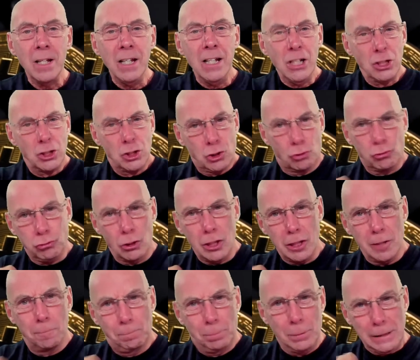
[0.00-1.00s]

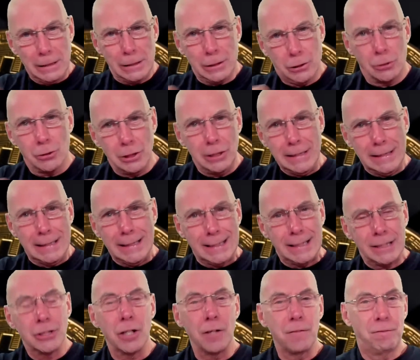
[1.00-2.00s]
Strong Bitcoin
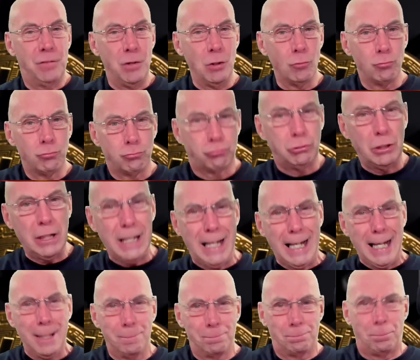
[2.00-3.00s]
hand. I feel
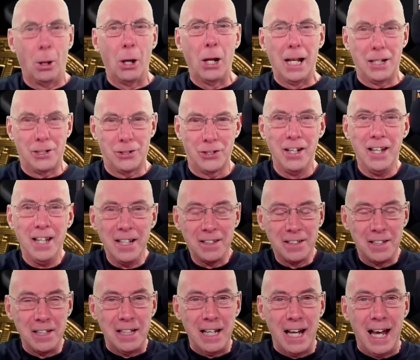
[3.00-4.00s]
really bullish
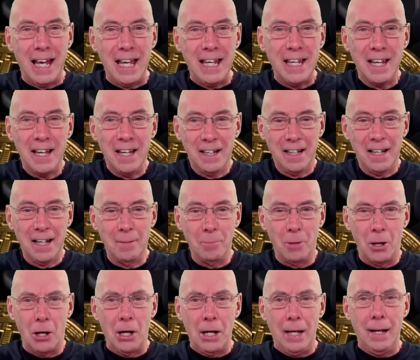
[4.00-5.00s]
today.
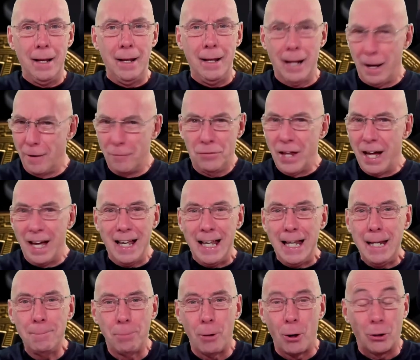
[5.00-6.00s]
I love that
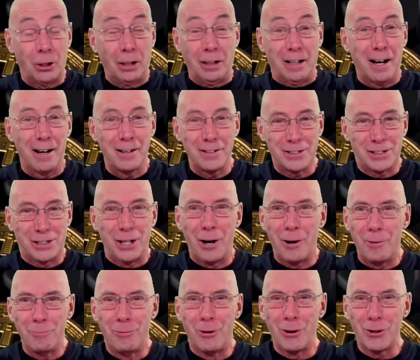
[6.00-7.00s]
epoch. I can't stop
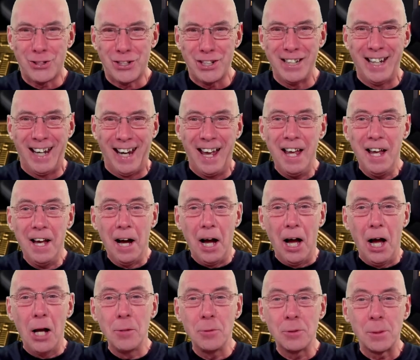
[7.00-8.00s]
watching it. I
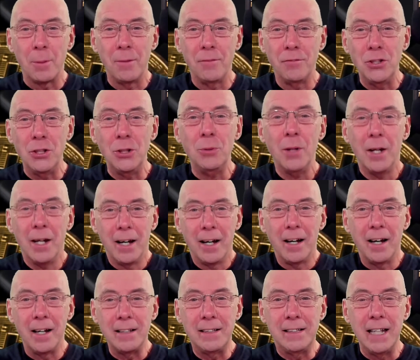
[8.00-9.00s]
hope some of you
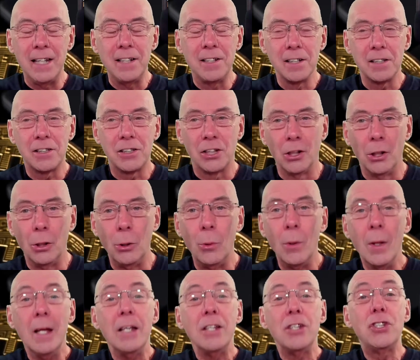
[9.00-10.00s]
did too.
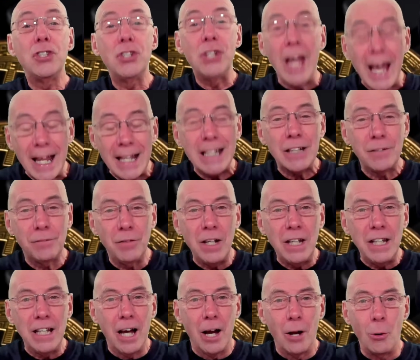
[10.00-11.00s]
Share this
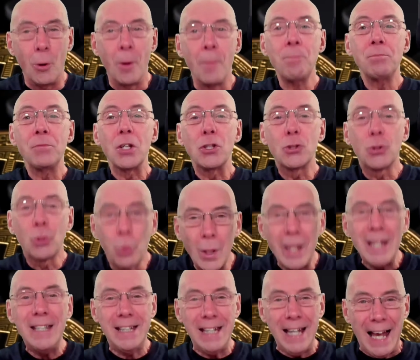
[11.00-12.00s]
video.
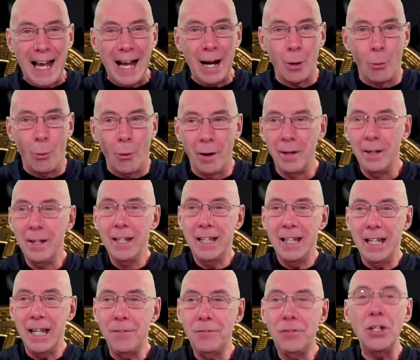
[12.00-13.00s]
Tweet it out.
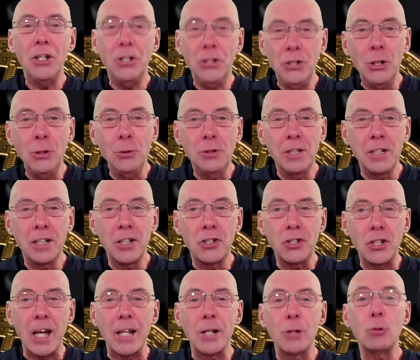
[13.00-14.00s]
If you're new to the
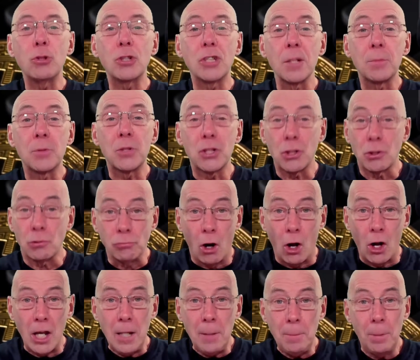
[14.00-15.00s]
channel,
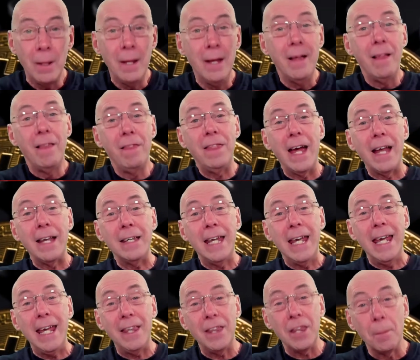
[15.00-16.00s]
subscribe. Then
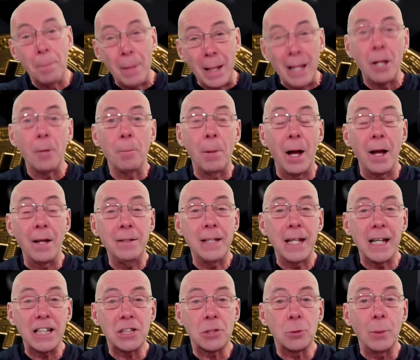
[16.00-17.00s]
hit the bell button
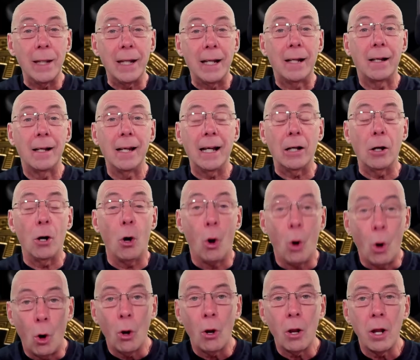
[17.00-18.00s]
next to it and click
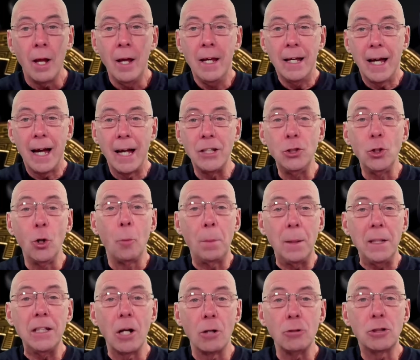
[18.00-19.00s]
all, and you'll be
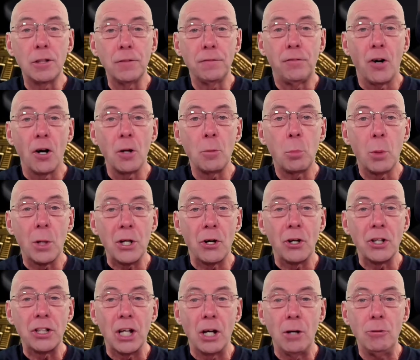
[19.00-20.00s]
notified when I
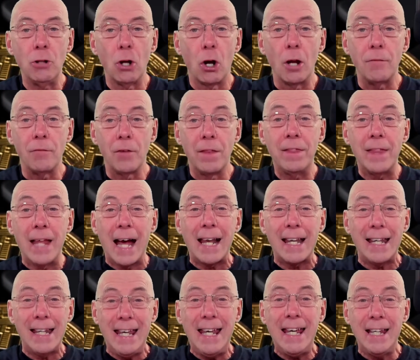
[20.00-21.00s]
go live. And that
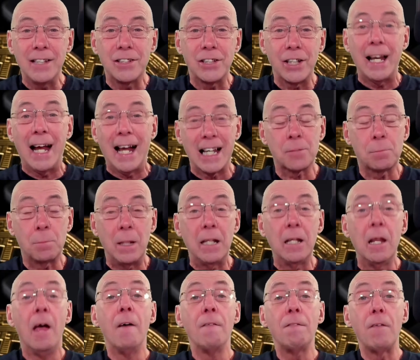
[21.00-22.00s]
is and has
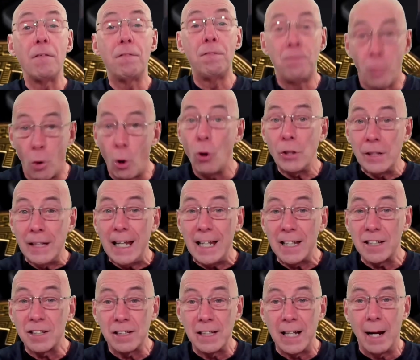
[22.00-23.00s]
been for 4
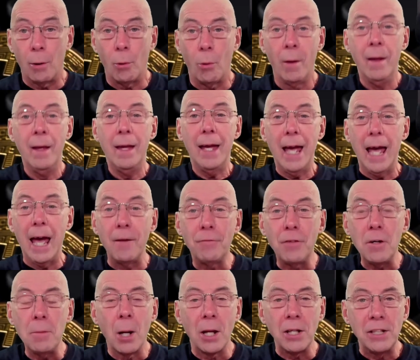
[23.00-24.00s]
years now. Every
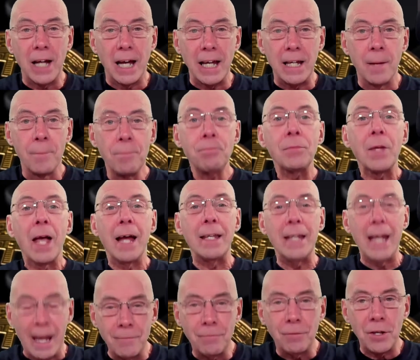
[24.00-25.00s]
Monday and
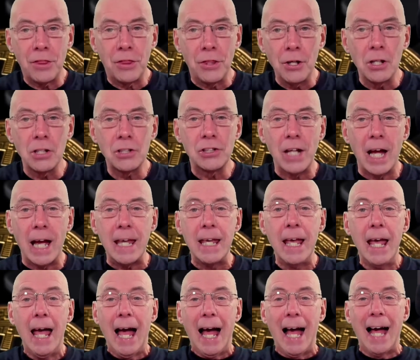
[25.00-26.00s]
every Thursday
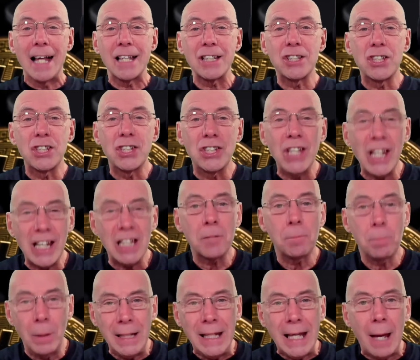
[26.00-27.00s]
at 6
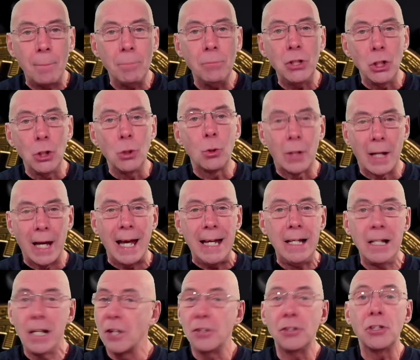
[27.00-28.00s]
p.m. UK
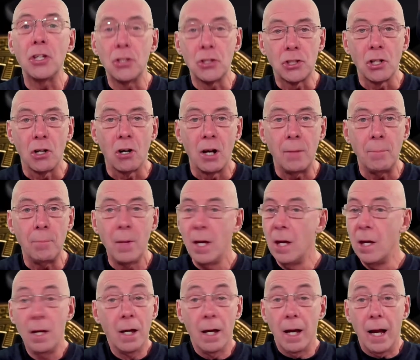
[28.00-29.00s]
London time,
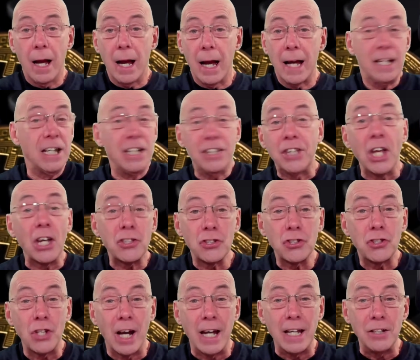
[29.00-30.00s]
and it doesn't
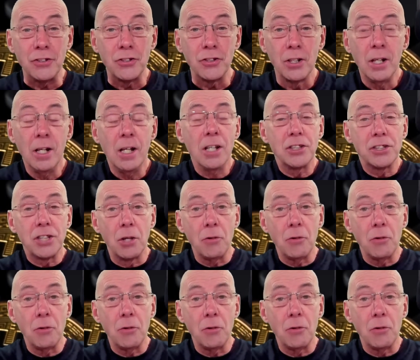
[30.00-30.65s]
change. So